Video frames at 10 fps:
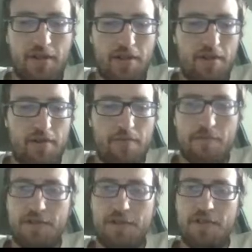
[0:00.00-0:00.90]
which
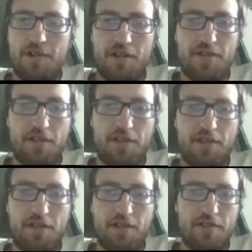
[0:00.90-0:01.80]
suggests that it has to do
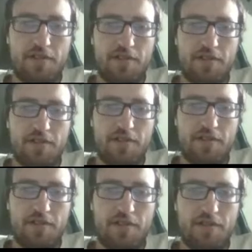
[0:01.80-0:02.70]
with like there's
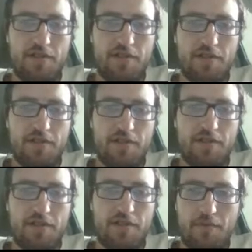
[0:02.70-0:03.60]
something weird going on
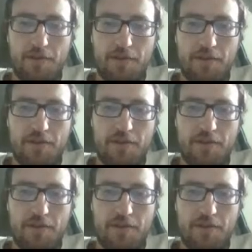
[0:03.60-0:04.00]
with the